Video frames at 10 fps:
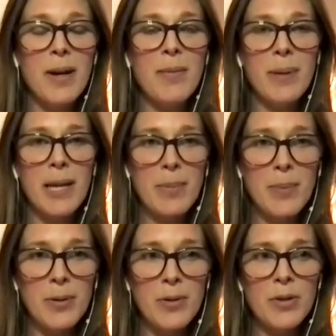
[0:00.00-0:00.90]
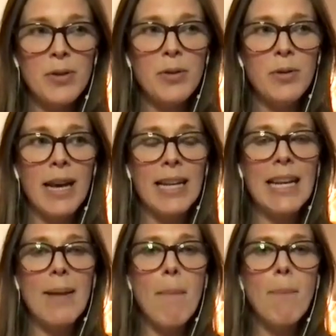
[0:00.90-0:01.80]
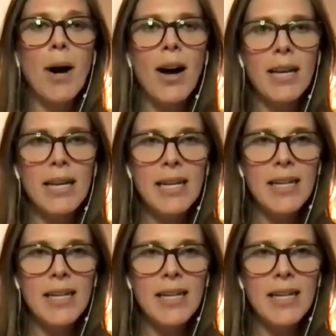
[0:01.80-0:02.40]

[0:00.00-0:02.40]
up people to that embodied